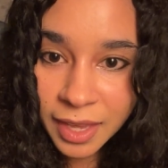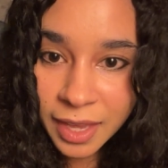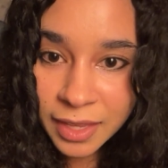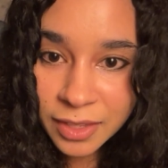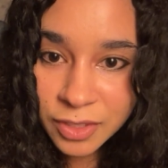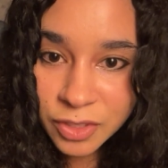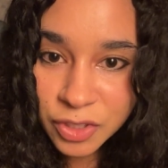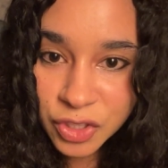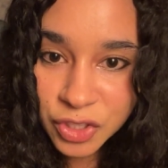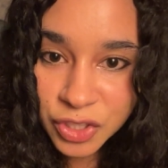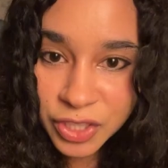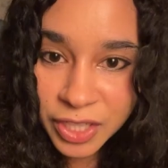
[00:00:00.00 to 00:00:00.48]

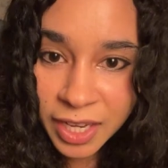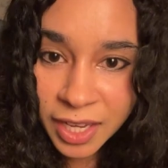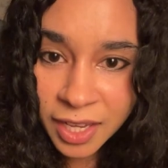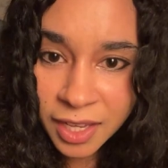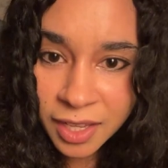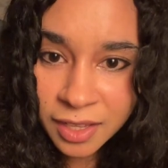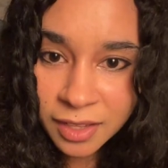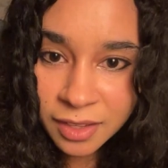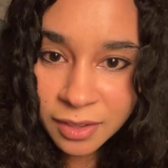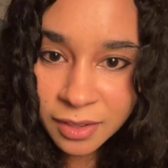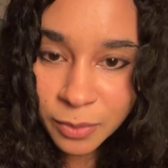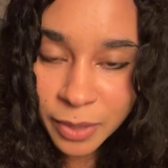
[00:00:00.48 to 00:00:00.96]

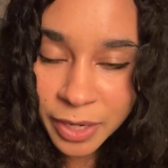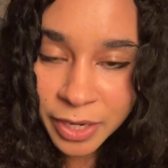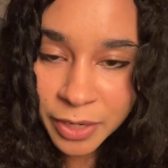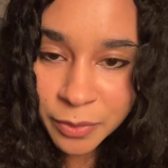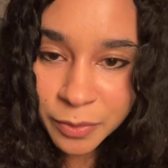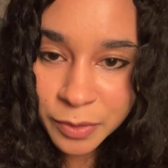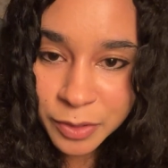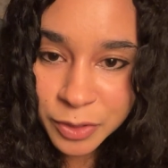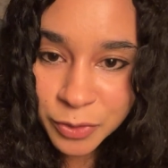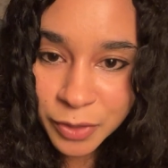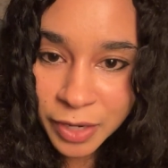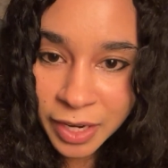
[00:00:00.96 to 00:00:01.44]
Shell, why are you
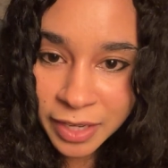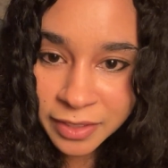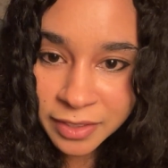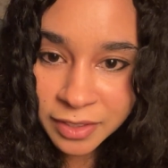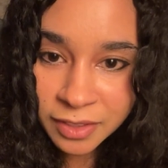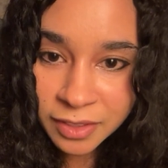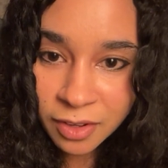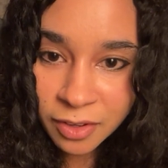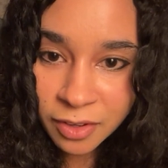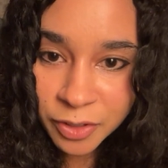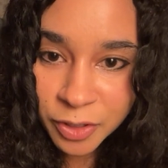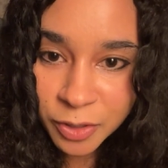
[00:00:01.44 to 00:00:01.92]
retracting
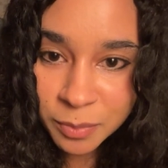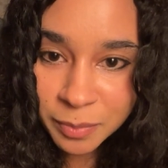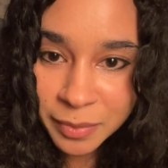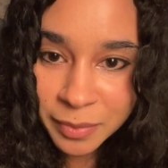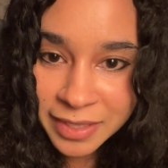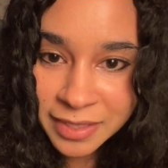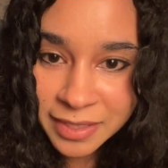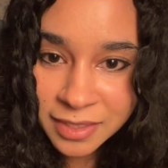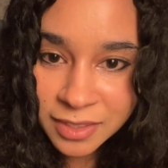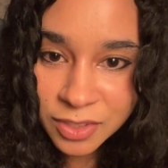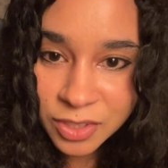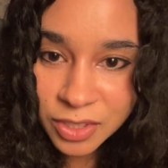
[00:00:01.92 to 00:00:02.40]
all your
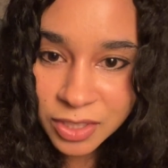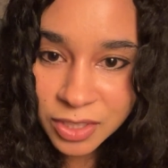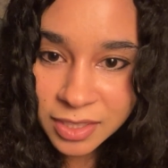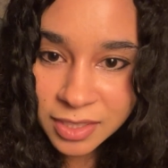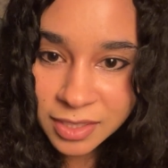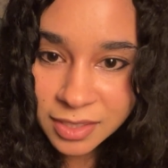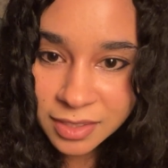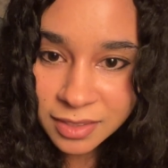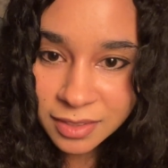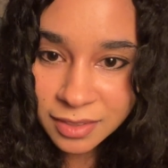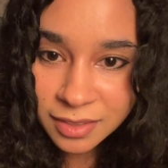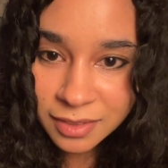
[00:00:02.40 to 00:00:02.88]

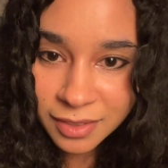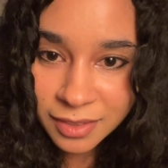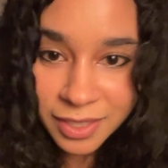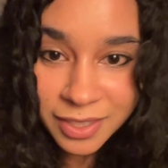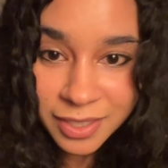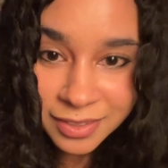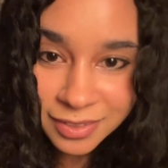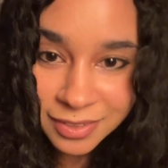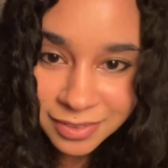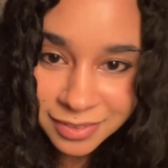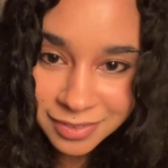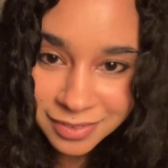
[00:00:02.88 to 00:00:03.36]
messages?
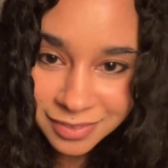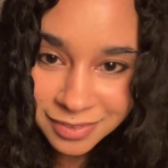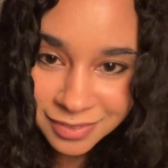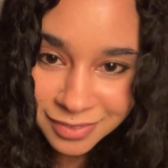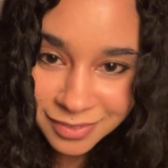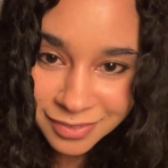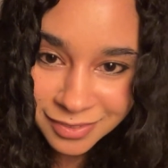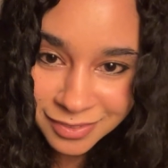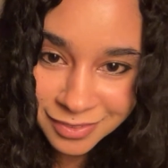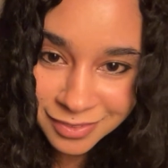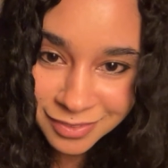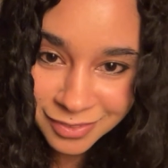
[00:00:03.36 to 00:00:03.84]

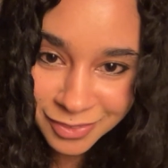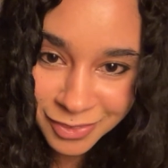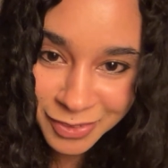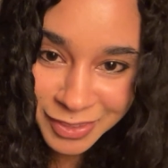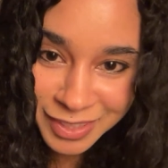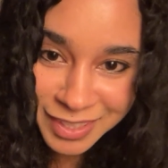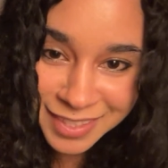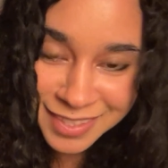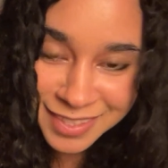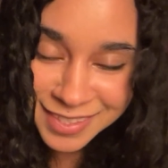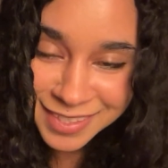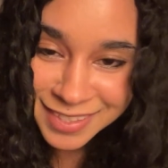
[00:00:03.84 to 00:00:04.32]
What
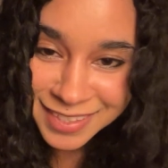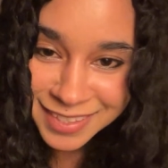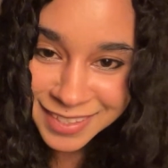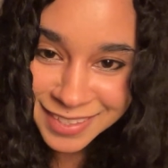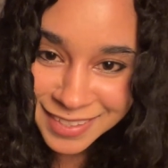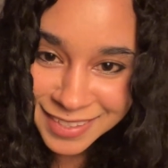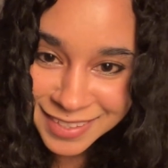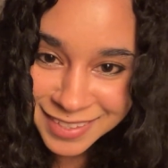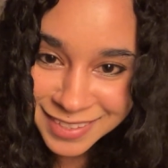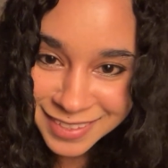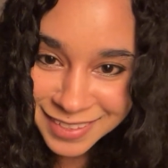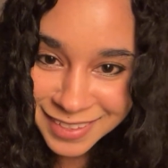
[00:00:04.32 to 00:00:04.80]
is
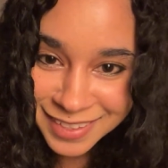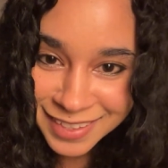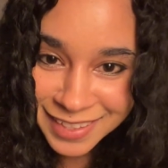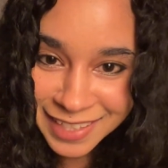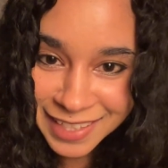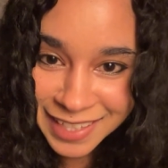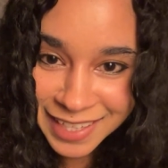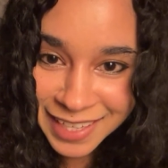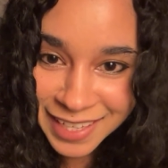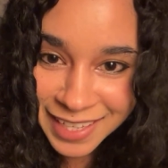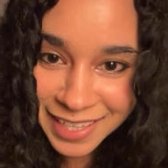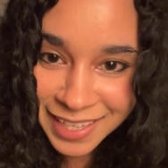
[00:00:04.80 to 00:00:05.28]
this?
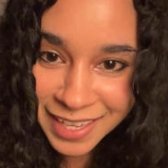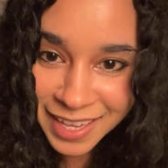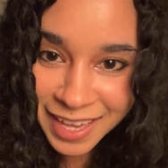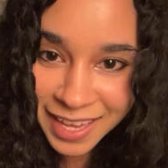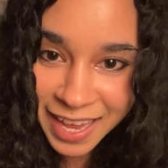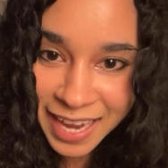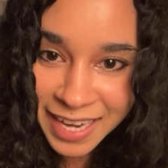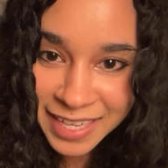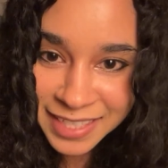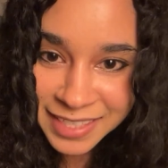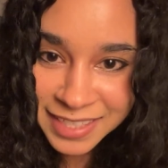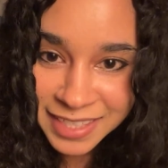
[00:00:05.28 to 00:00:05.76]

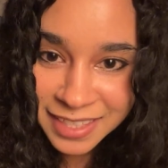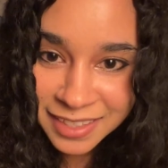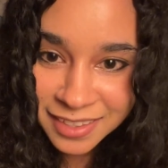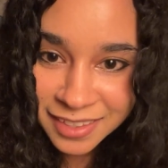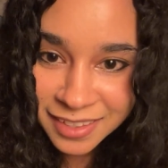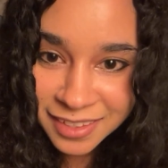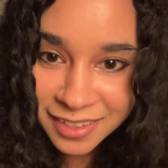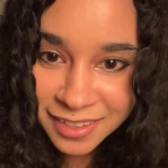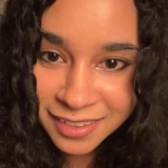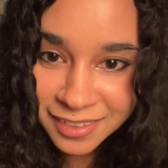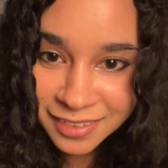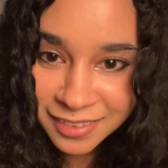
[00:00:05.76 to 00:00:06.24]
Hi,
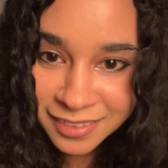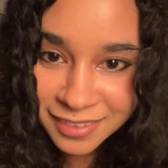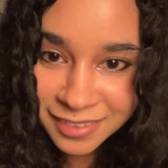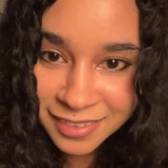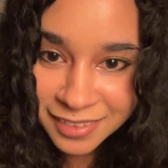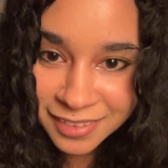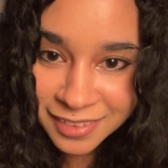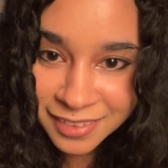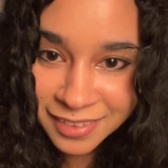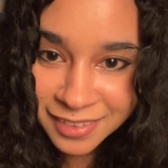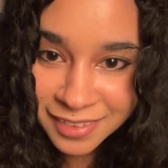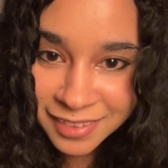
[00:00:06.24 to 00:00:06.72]
Tina.
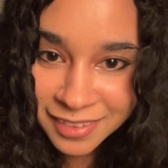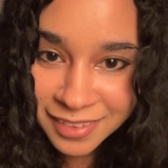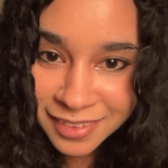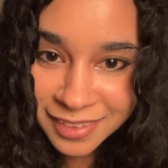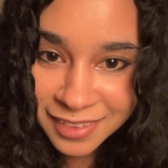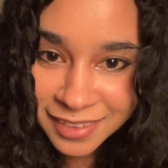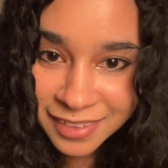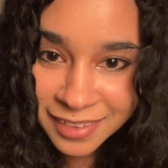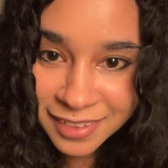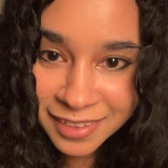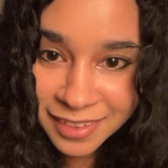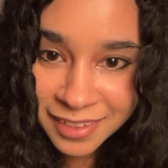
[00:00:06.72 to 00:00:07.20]

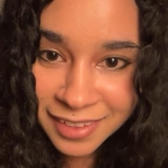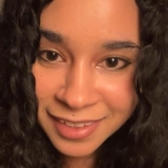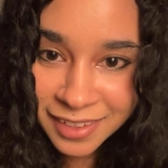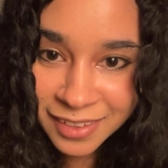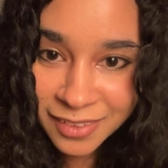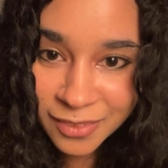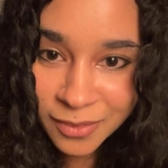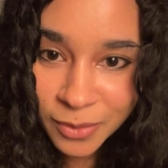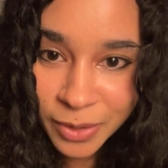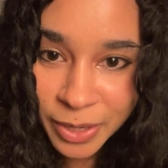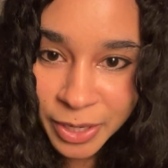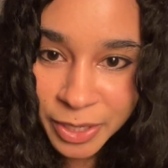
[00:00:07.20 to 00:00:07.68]

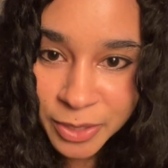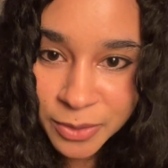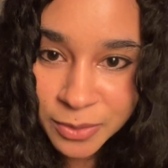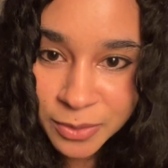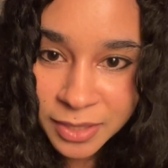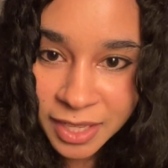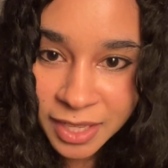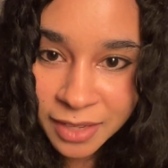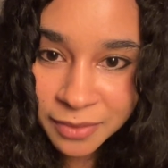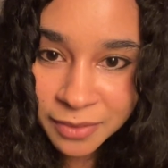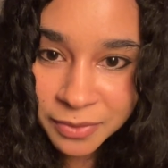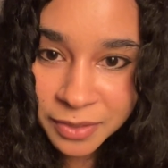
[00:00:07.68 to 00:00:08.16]
Why are you
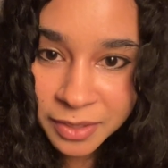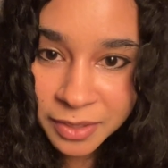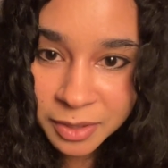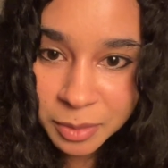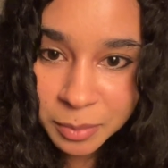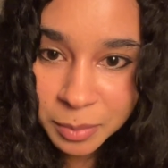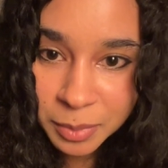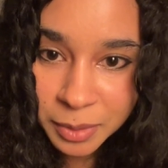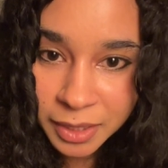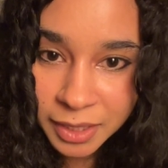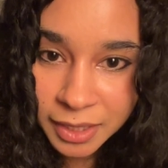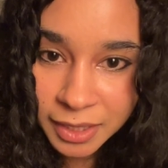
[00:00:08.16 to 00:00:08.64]
laughing,
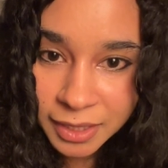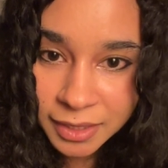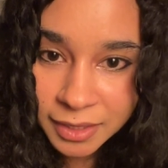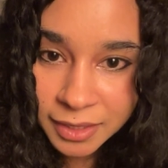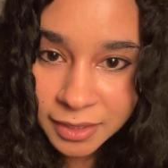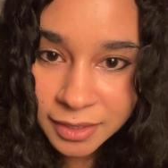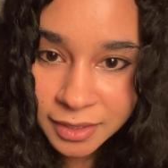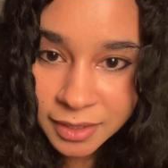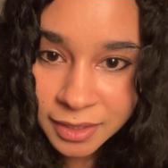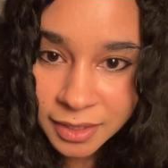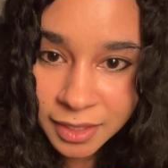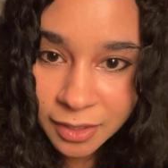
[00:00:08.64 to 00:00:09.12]
LeBron?
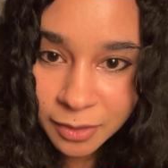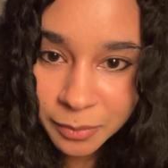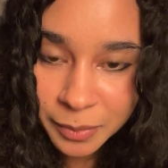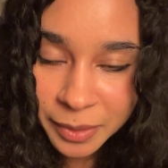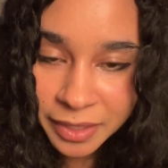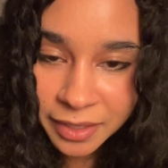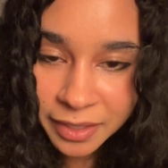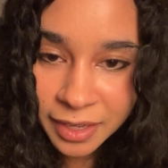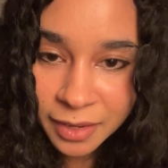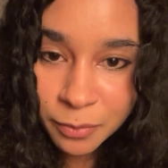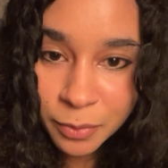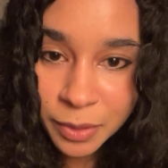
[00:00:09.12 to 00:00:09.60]
Oh my
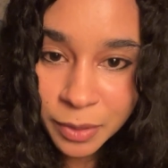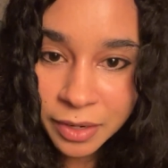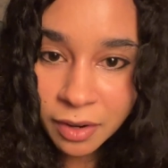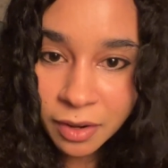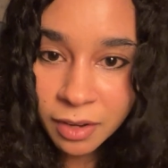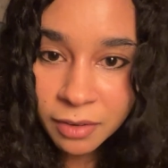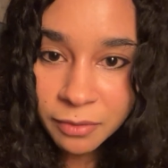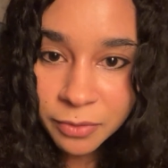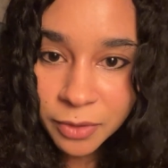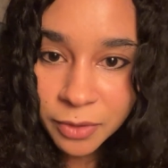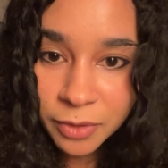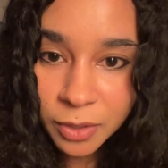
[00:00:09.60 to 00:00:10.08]
god, I went
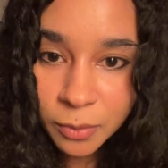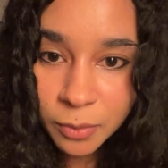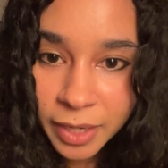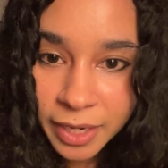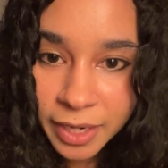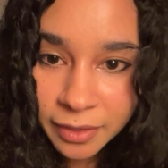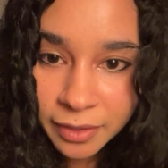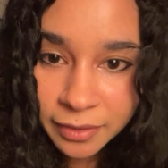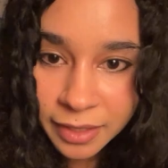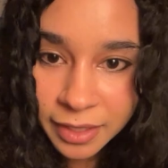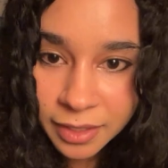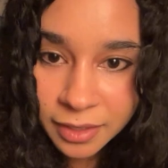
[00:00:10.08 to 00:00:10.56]
on for a
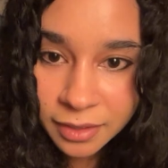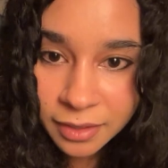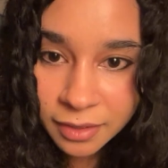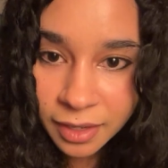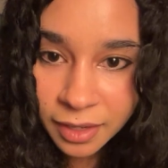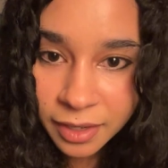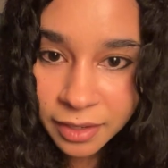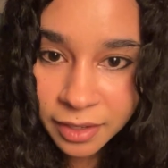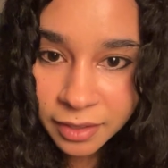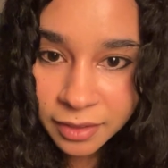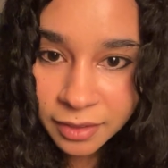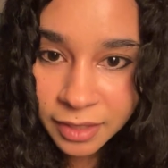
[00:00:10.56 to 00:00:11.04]
while and
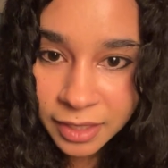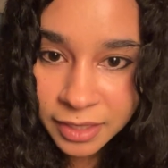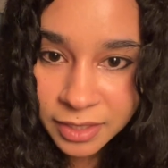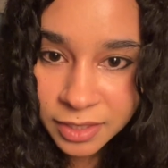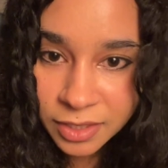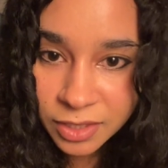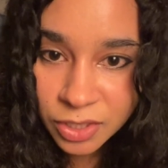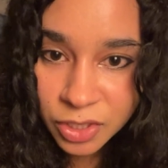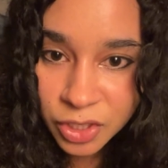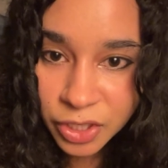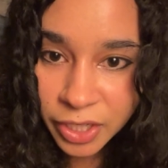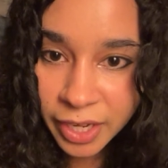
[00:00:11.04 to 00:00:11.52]
I
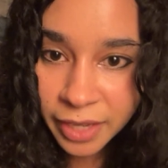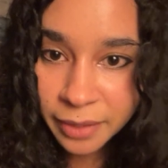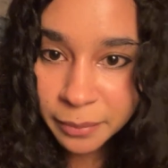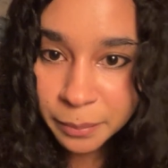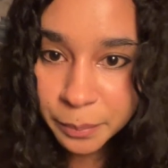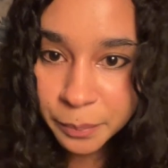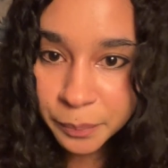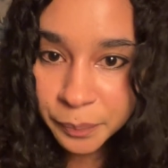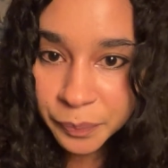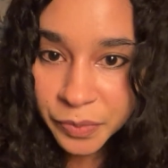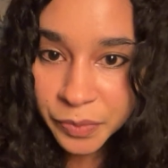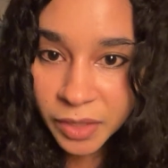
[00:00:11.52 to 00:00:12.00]
neglected the chat.
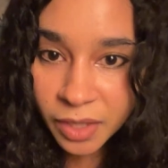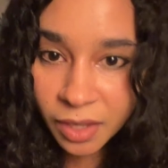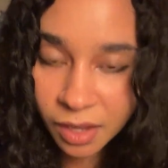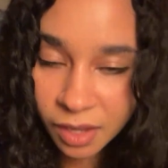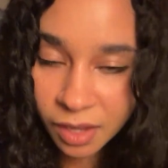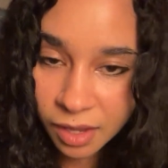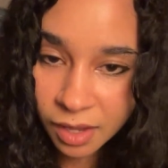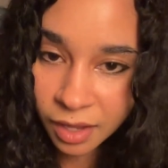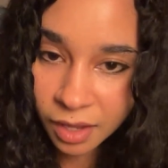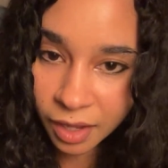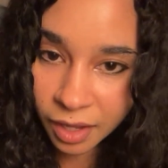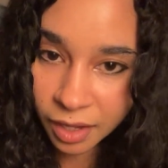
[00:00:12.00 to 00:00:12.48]

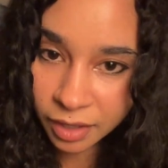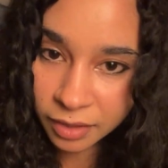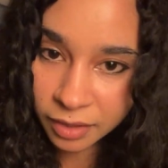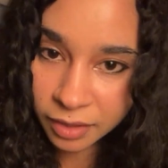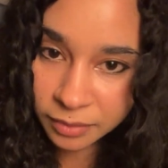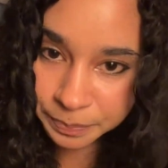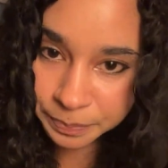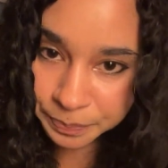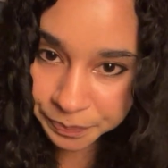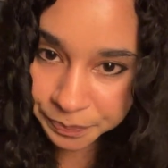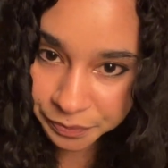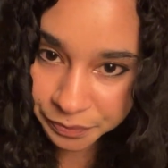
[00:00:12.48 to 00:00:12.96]

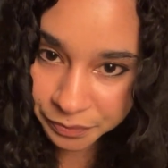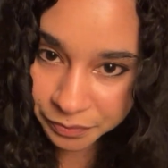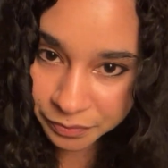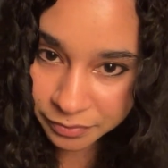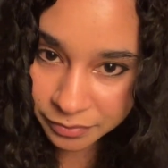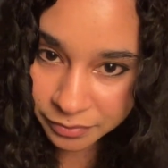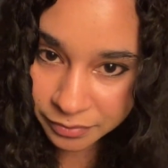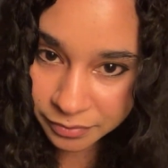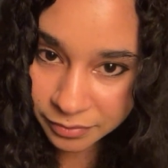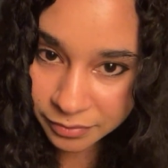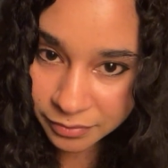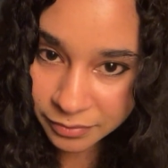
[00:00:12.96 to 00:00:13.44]

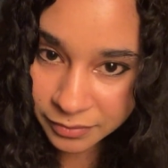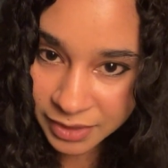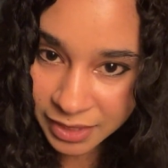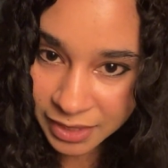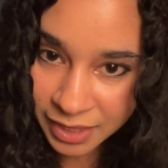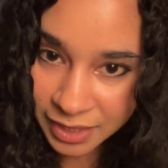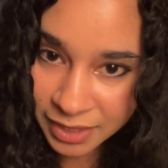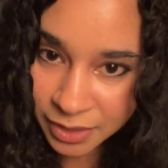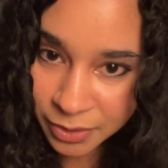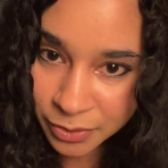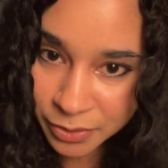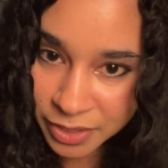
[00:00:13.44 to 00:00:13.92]

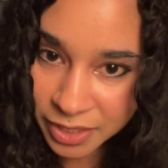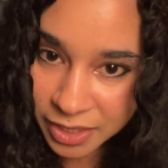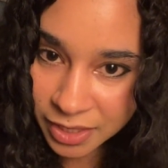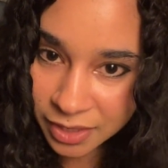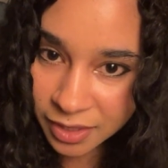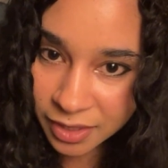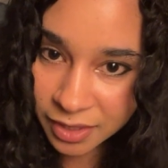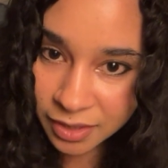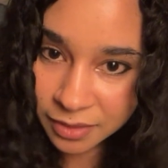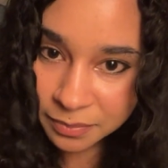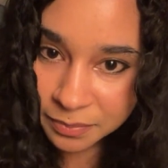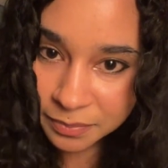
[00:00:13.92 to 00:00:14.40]
Hello,
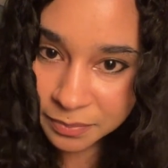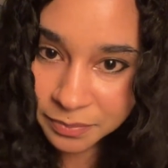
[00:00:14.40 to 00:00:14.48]
Tina.